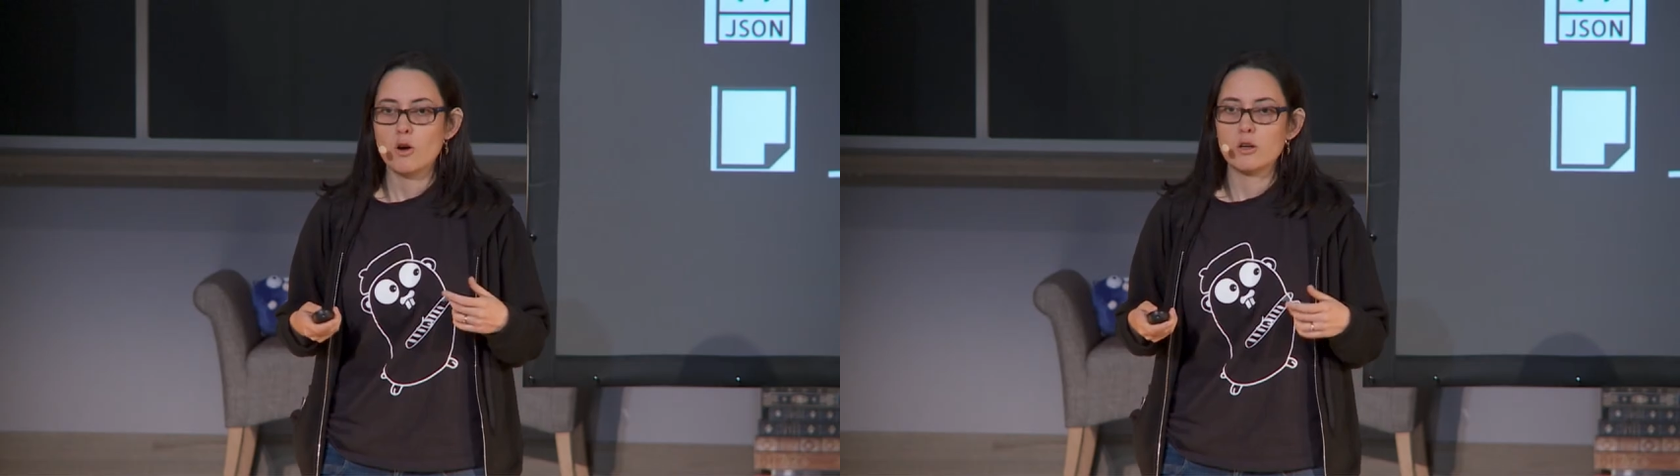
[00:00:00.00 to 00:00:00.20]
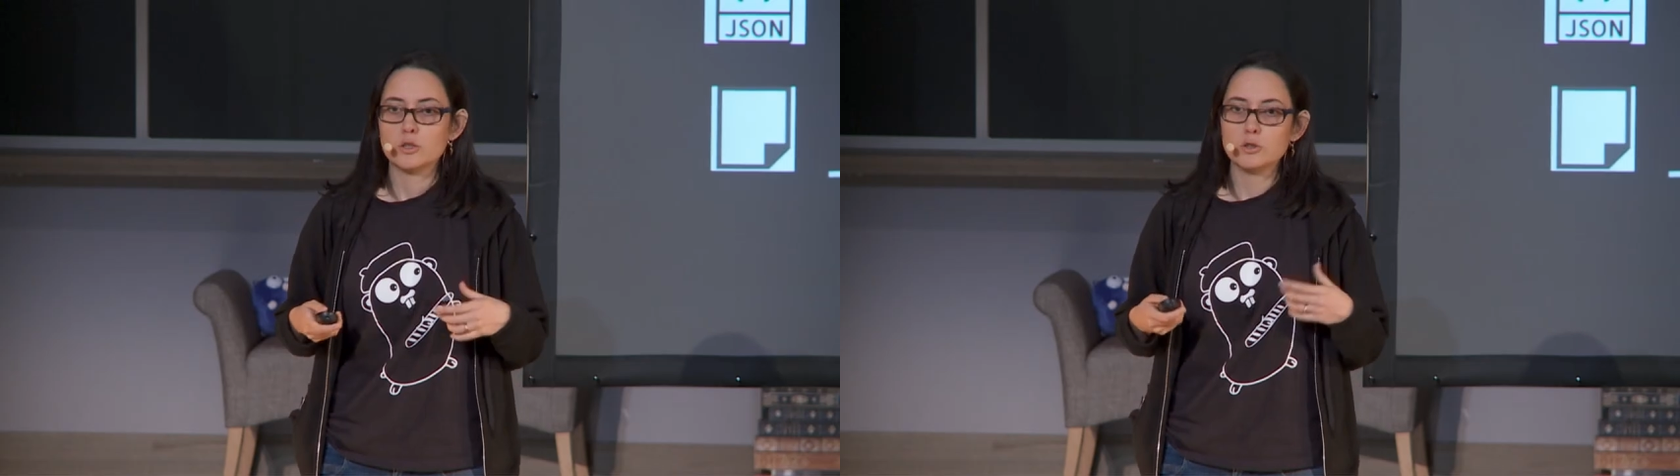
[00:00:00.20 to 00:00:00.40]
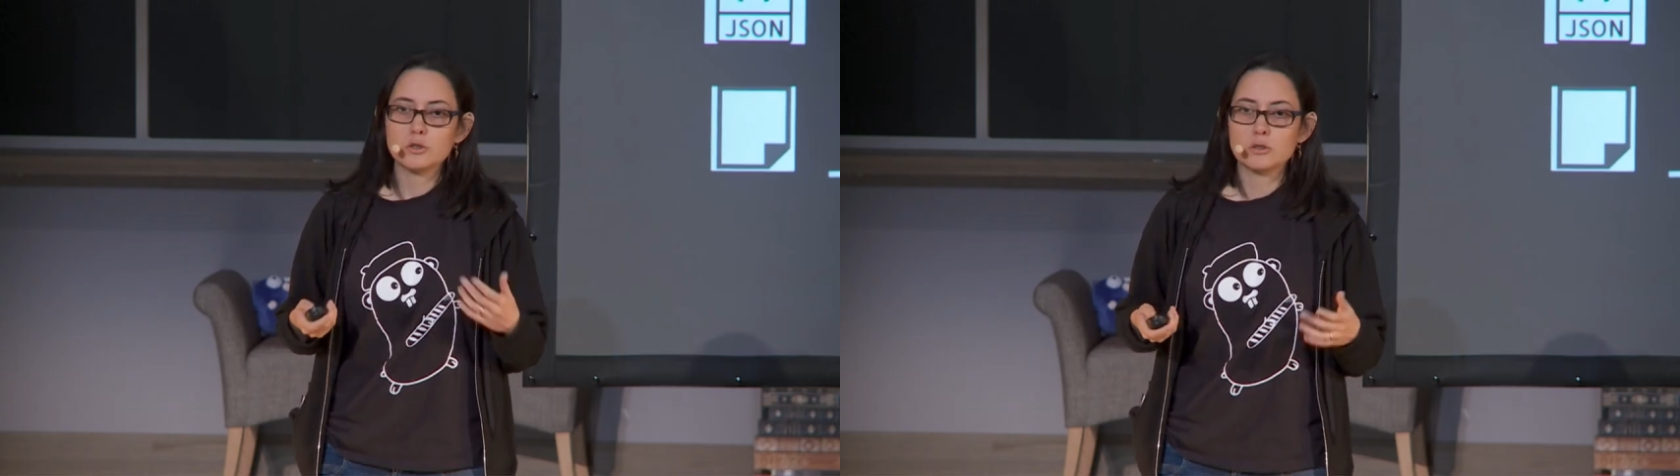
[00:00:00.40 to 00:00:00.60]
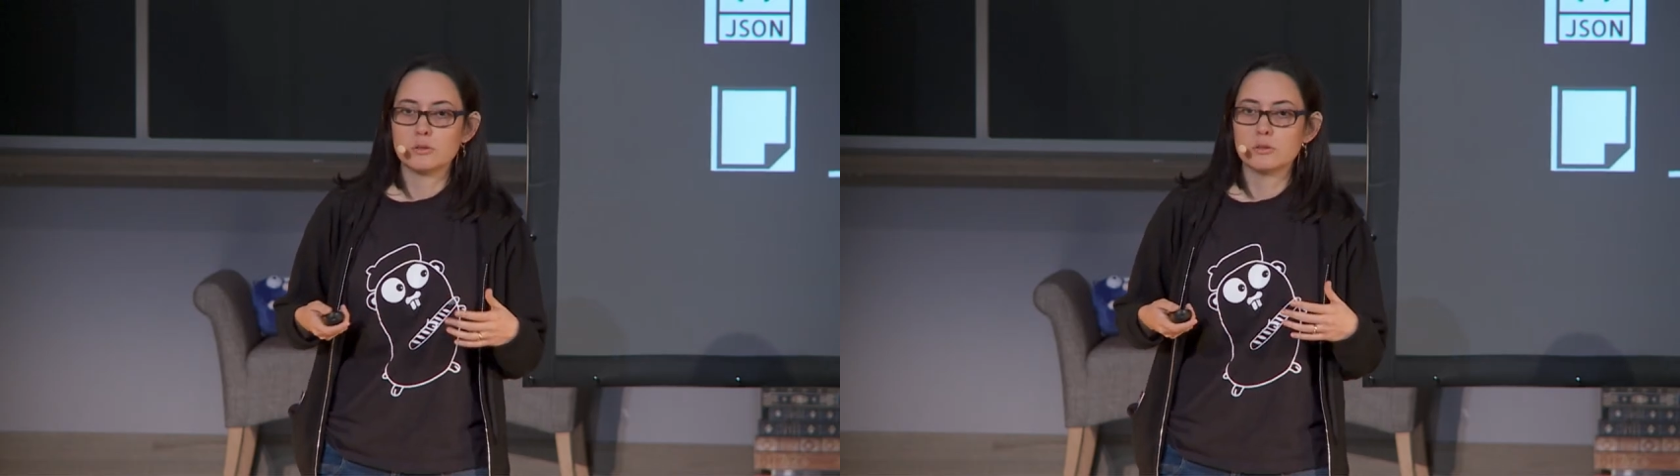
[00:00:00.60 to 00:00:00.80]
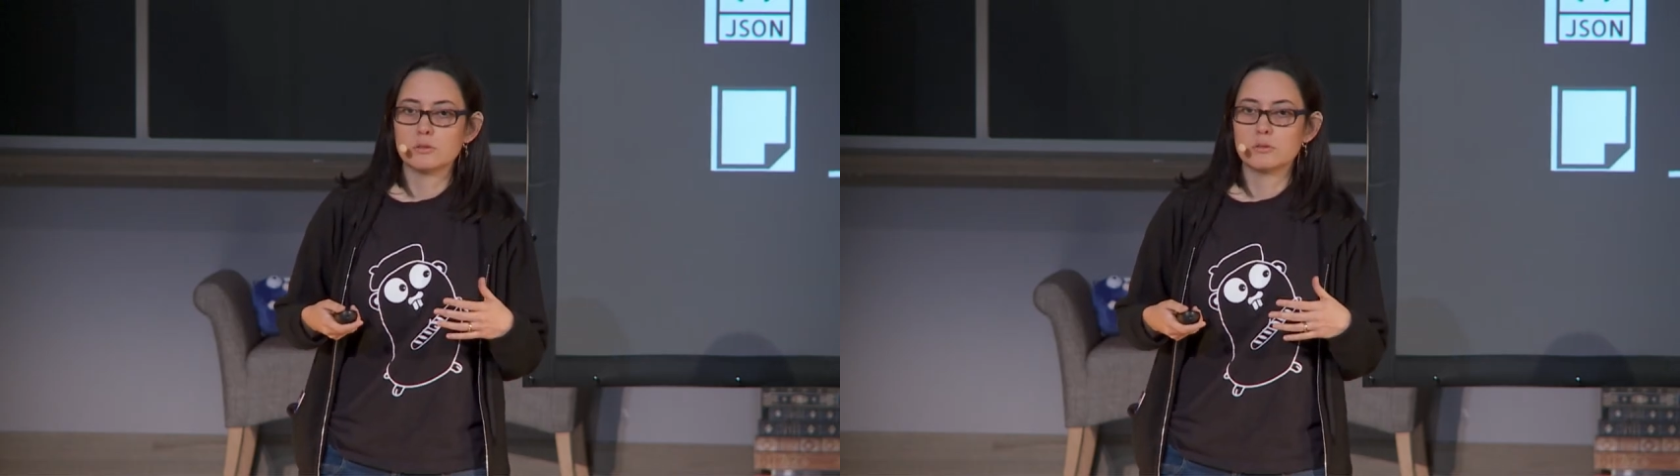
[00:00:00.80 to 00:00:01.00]
or just
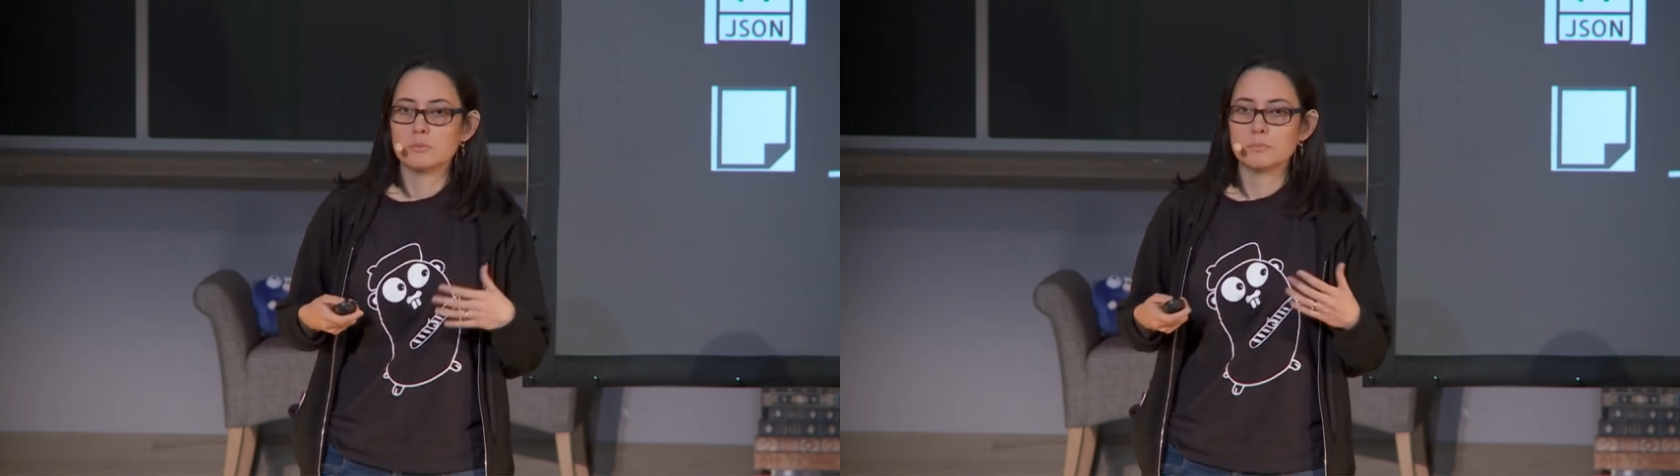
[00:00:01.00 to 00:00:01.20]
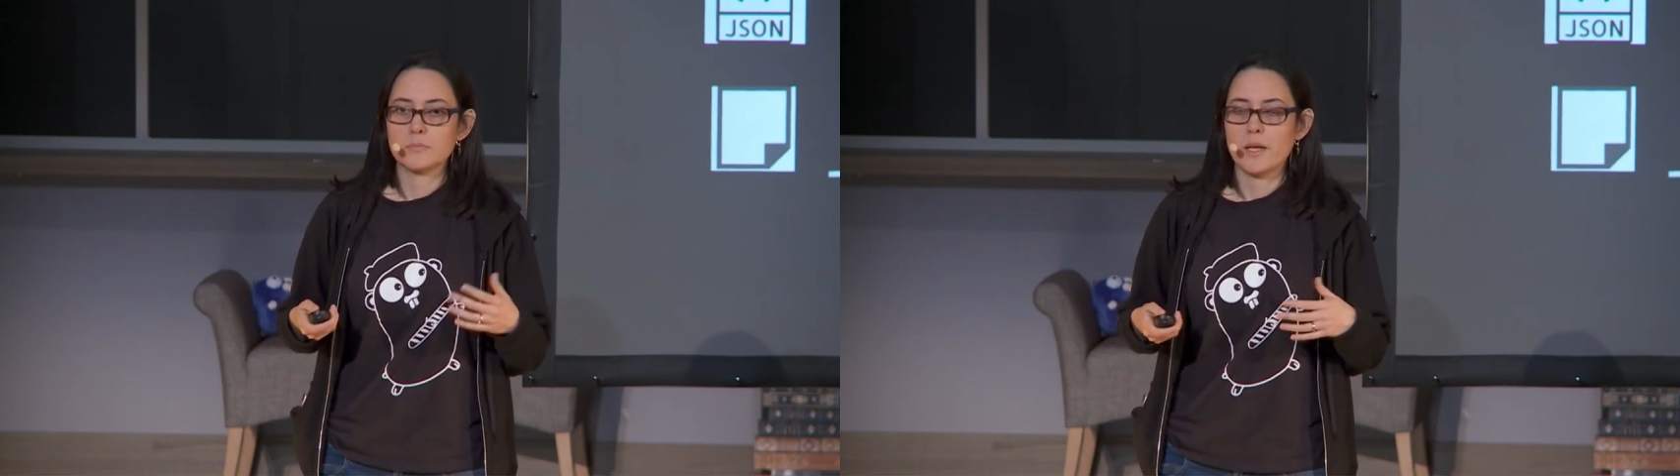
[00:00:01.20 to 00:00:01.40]
to